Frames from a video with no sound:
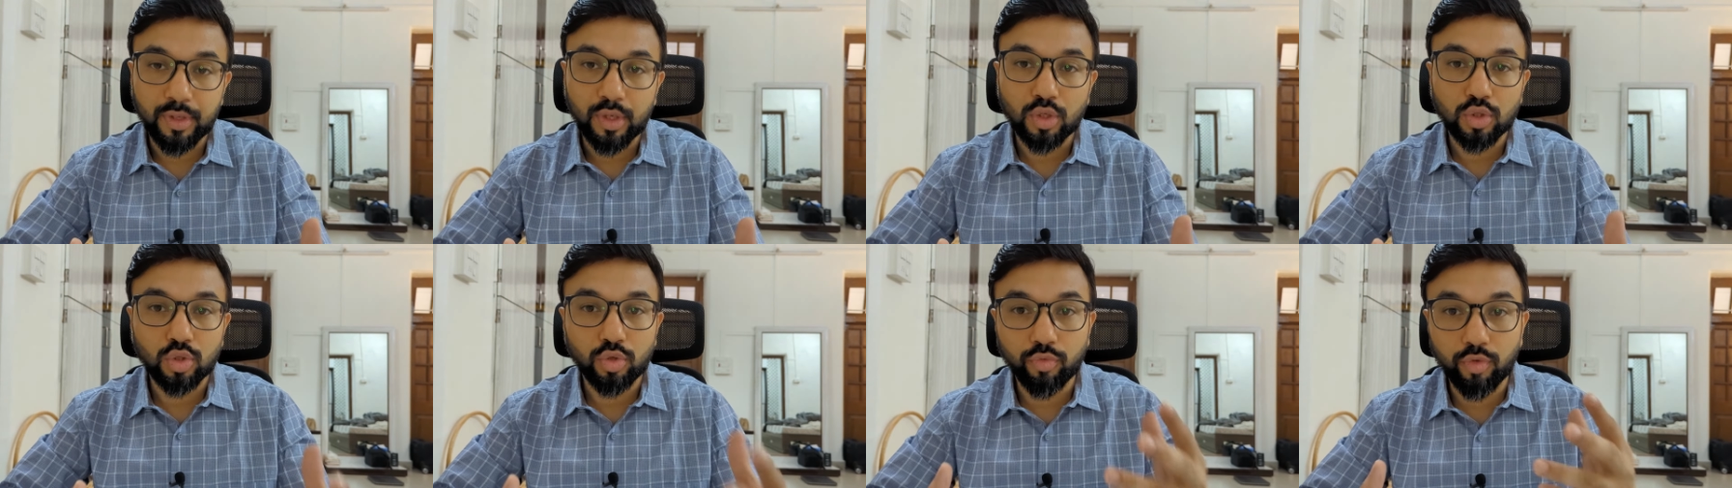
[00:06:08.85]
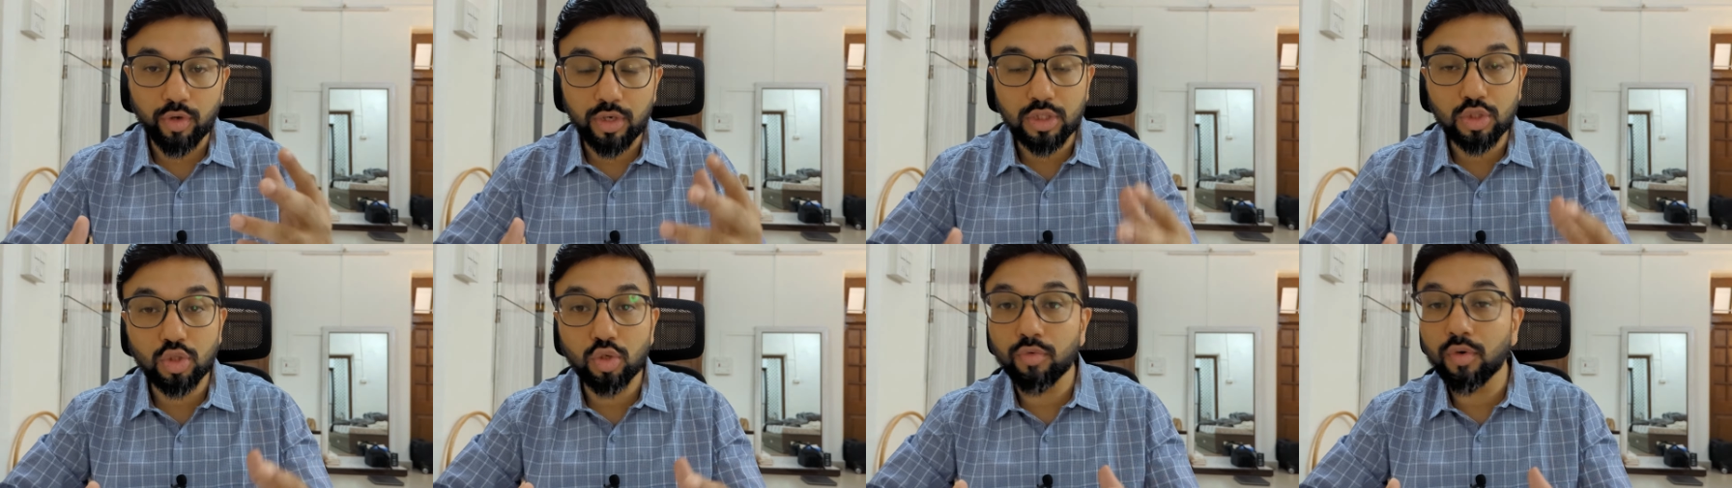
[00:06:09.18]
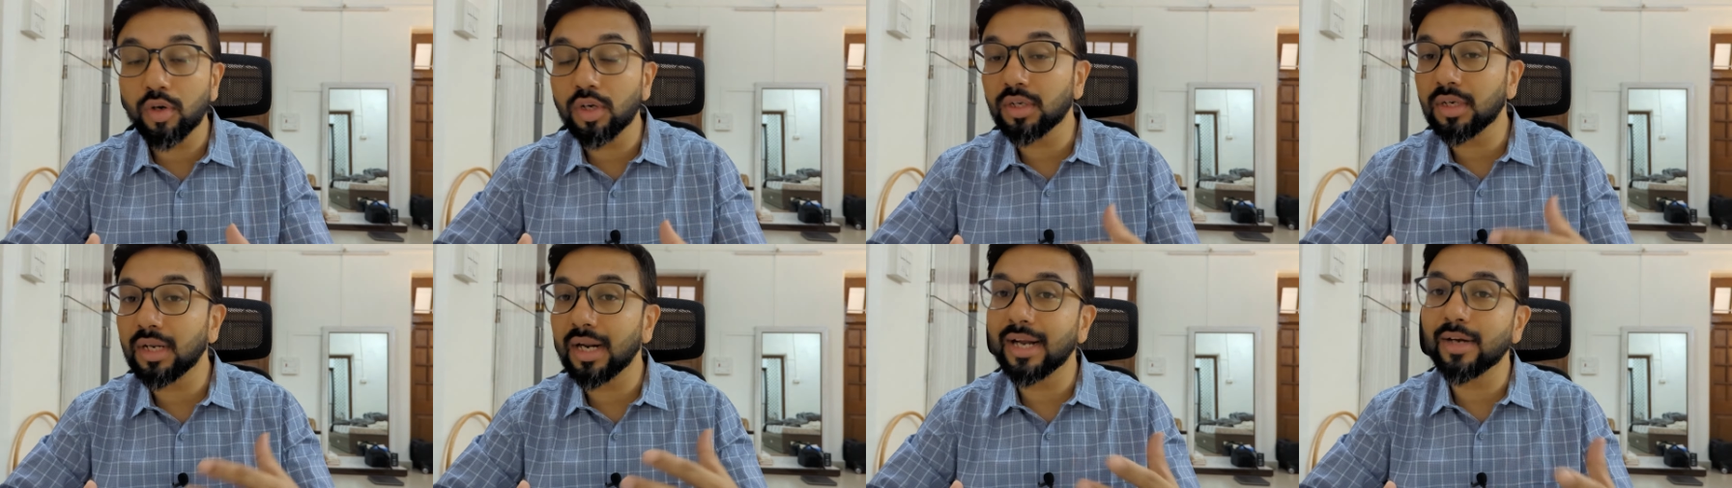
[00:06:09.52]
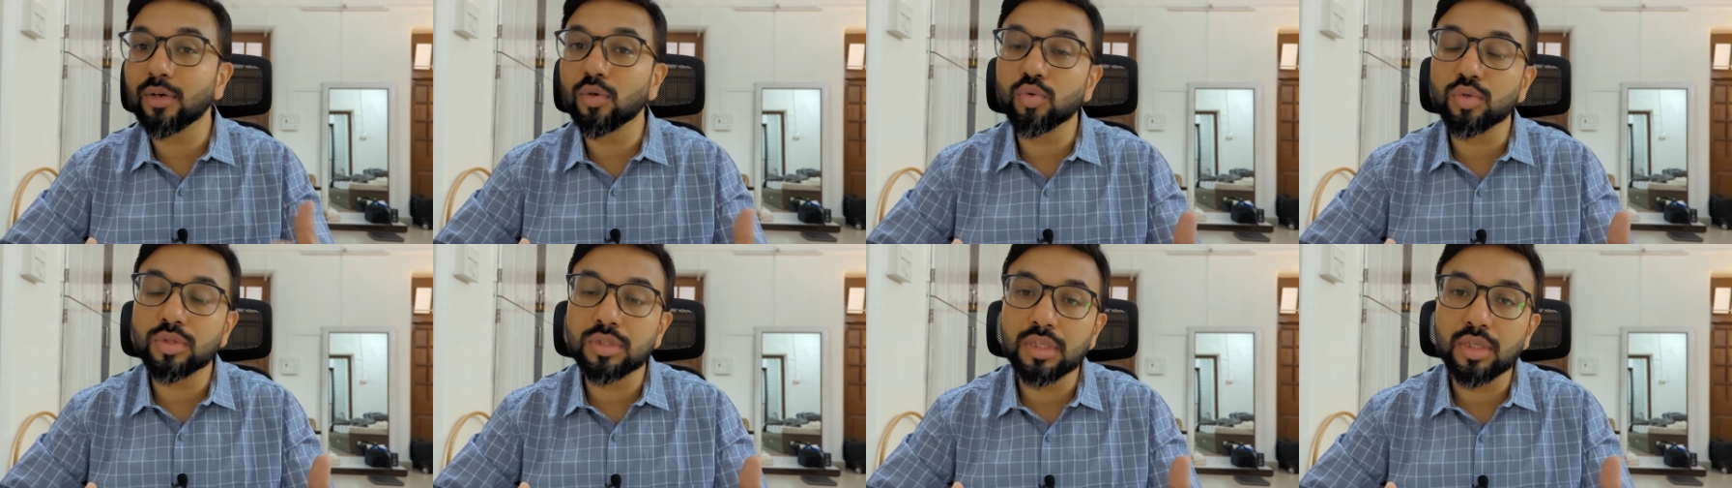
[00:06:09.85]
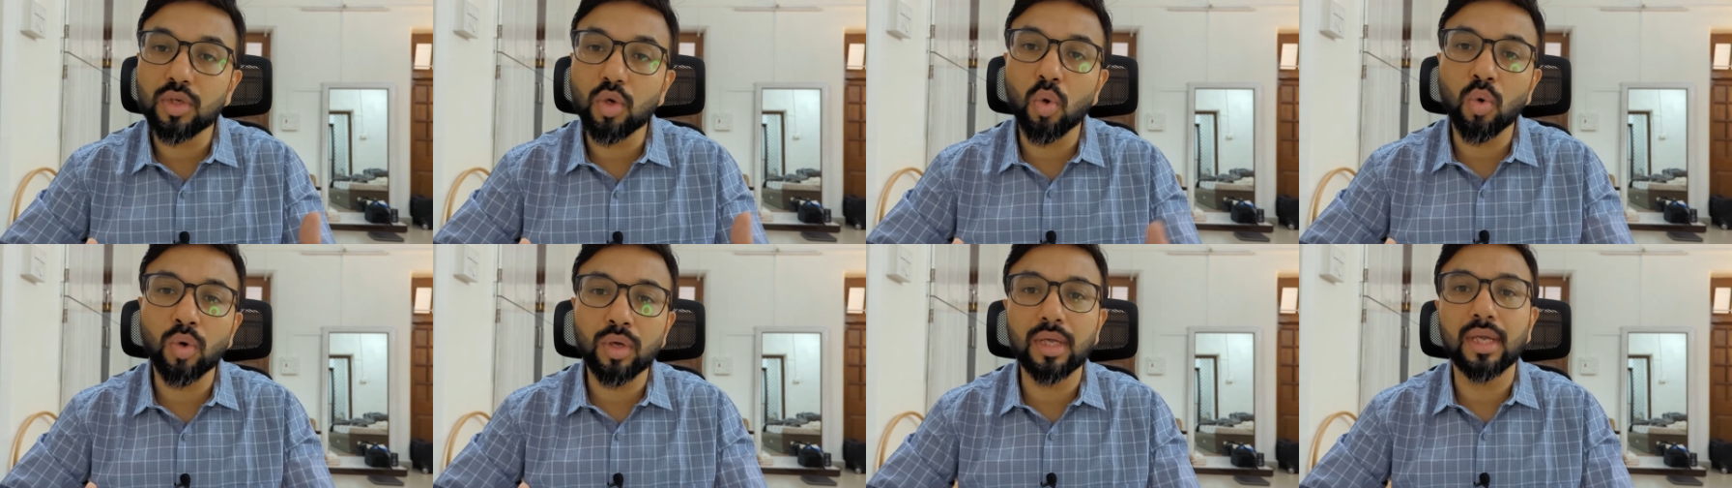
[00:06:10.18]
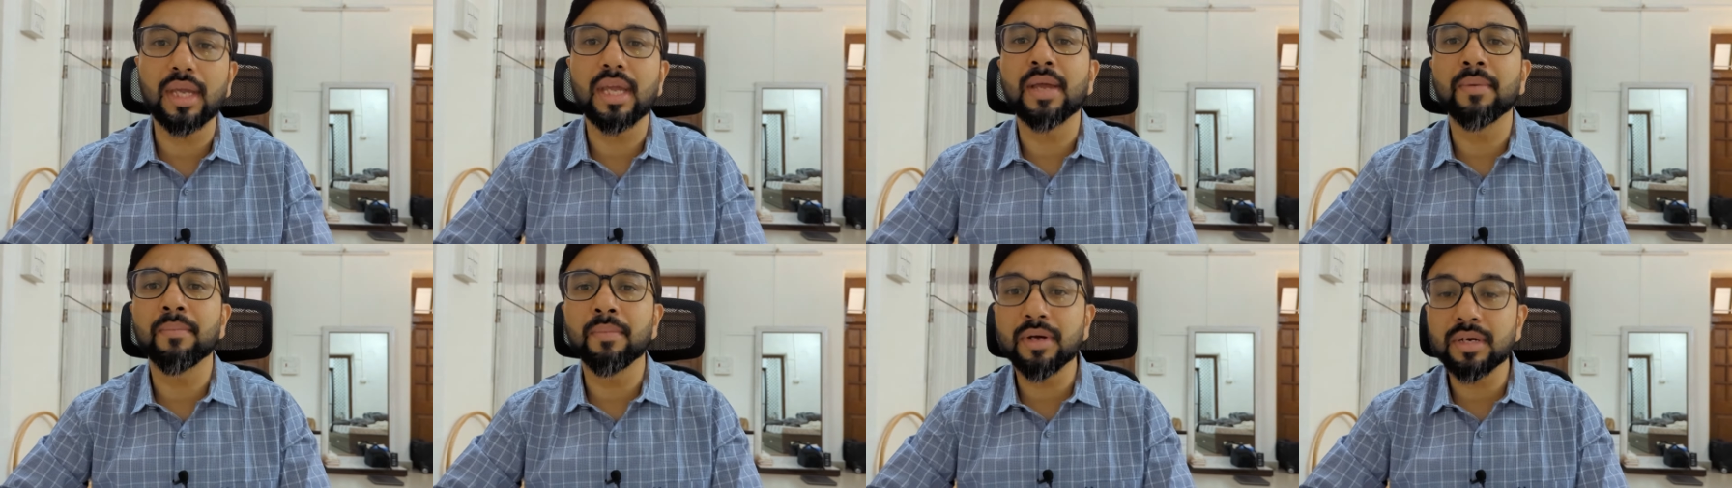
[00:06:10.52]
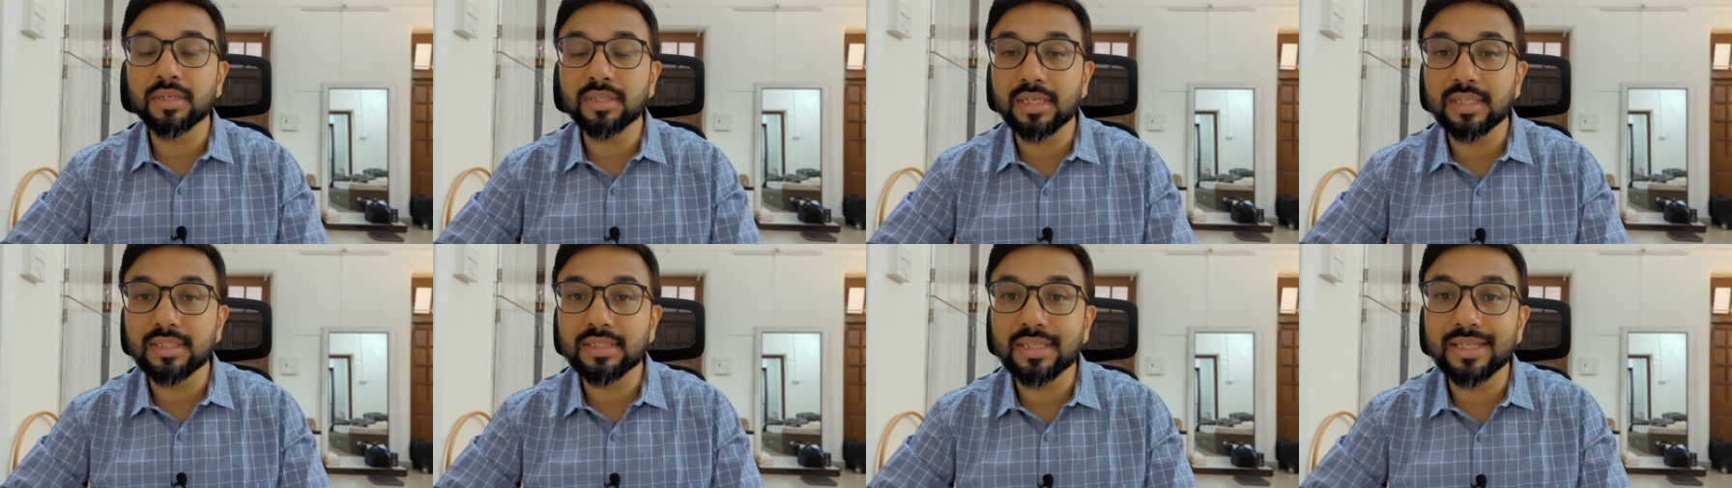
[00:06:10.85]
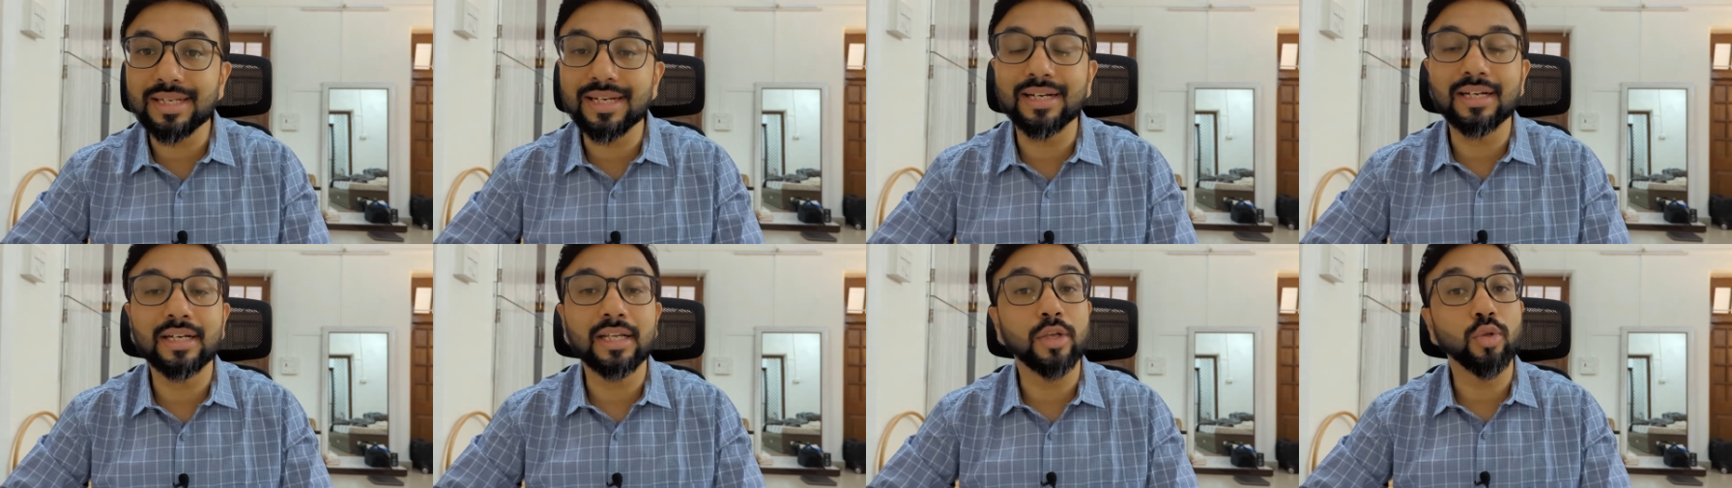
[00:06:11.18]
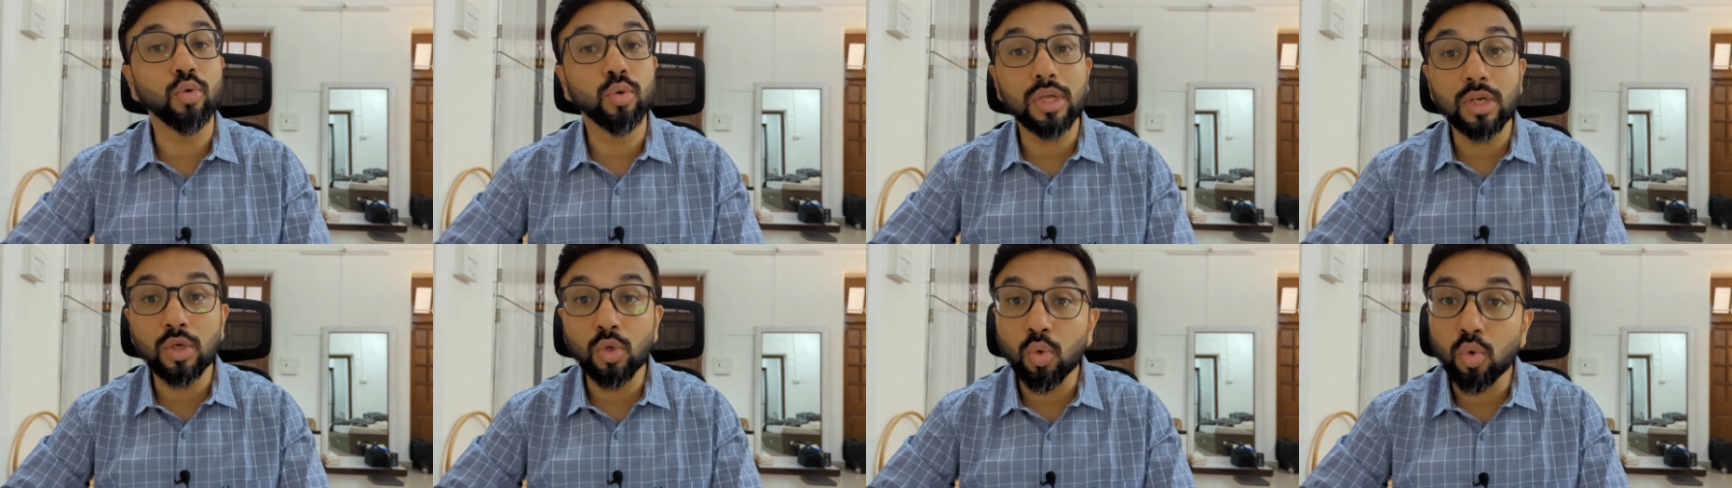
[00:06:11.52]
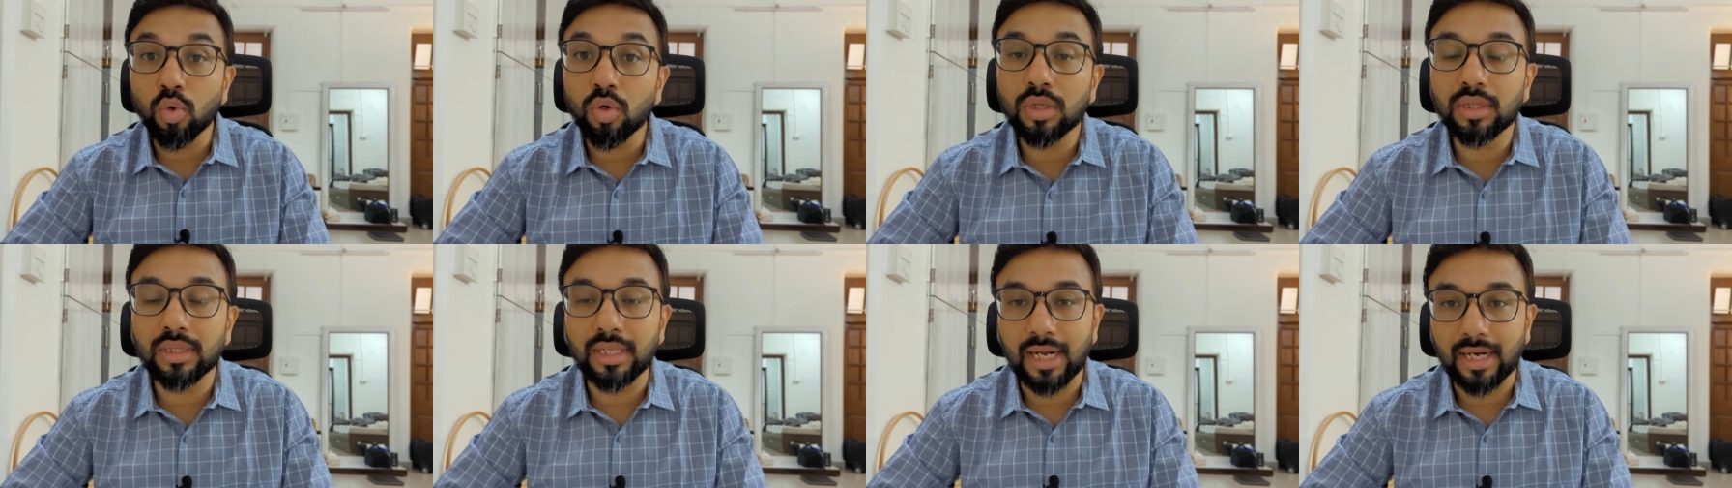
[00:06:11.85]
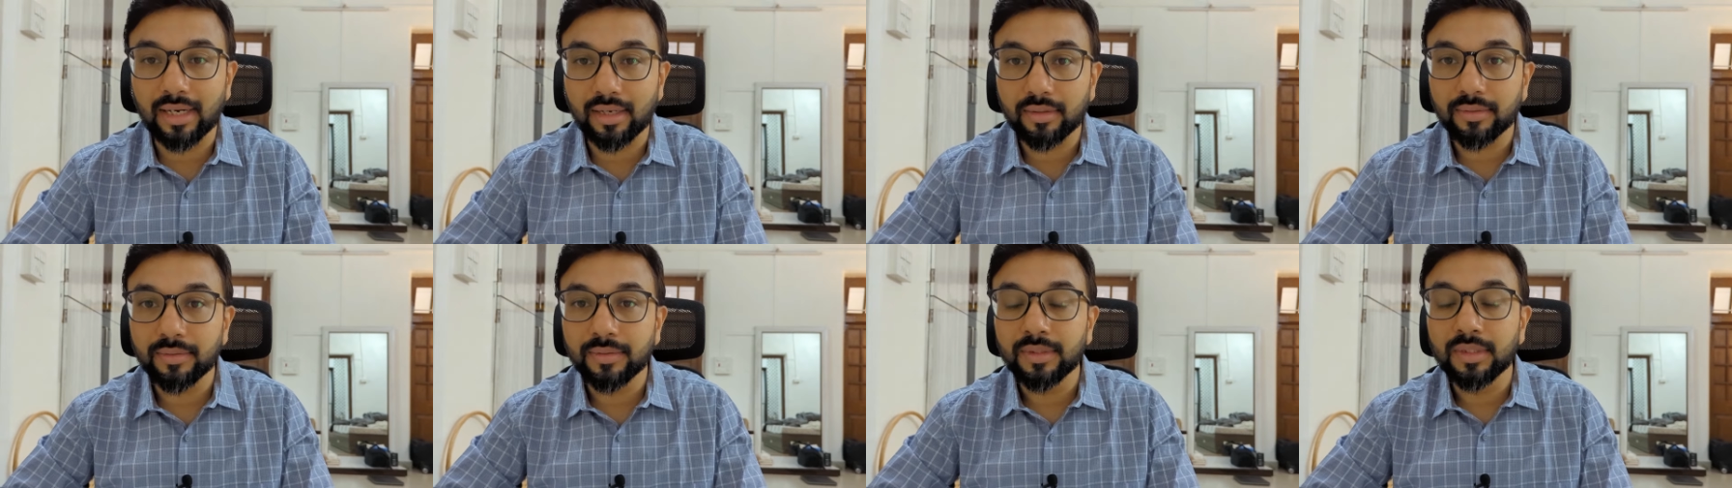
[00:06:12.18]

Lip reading: So first of all, try to see, okay, emergency in India, you can Google that,